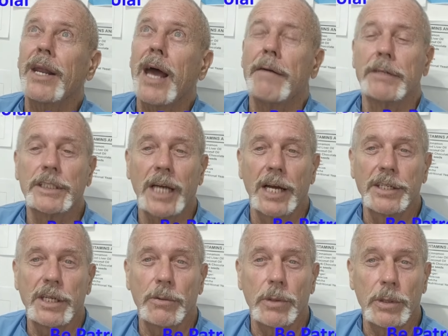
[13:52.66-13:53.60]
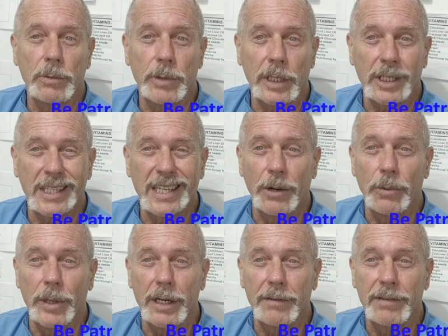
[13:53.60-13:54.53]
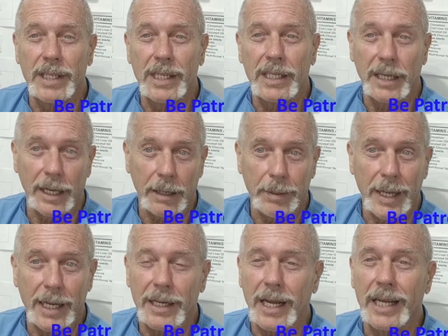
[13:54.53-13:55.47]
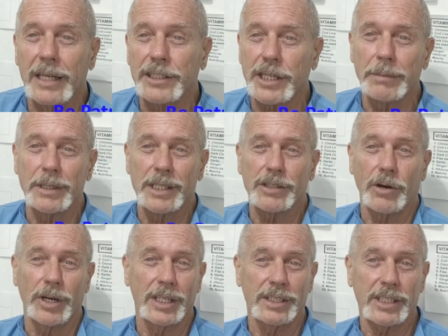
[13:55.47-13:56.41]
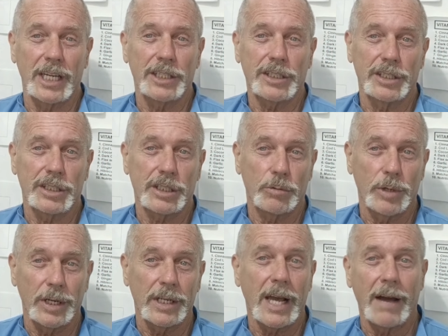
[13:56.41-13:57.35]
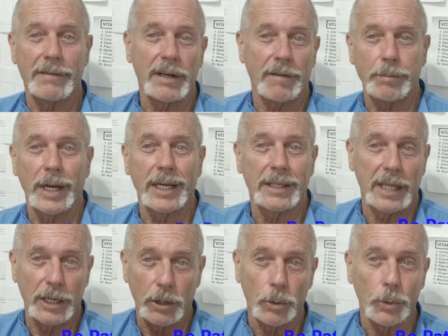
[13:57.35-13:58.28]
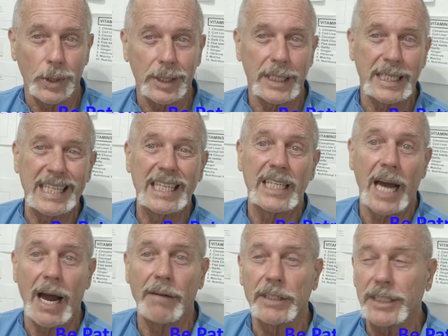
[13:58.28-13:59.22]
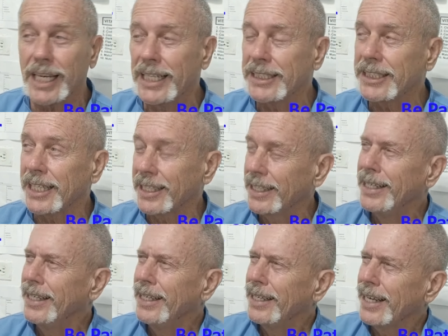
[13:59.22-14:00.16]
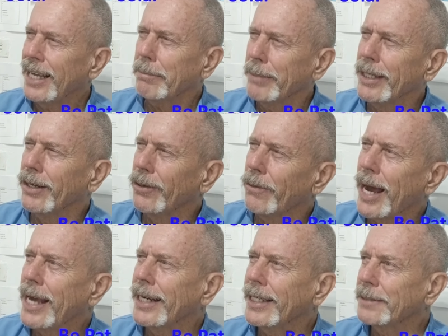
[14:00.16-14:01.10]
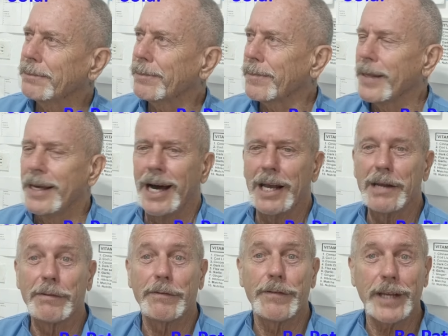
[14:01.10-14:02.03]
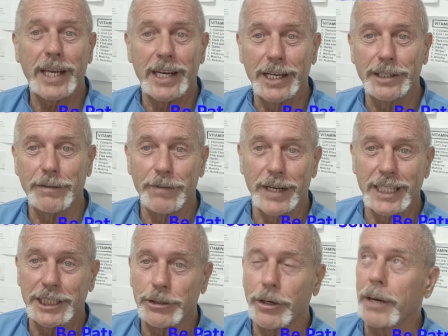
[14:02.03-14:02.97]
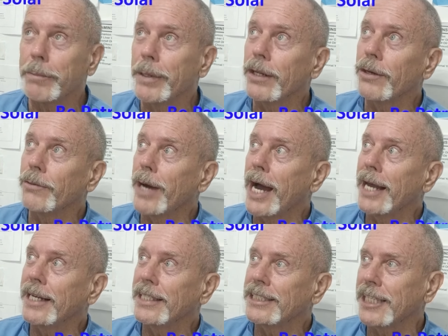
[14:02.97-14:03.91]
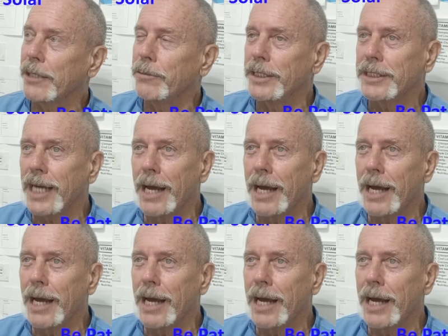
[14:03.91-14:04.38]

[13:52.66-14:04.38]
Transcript: advertising, we could get rid of the clickbait. And some of these organizations really have enough money, they don't really need to advertise. Like Bill O'Reilly. I'll never forget, here's a funny story. Bill O'Reilly said one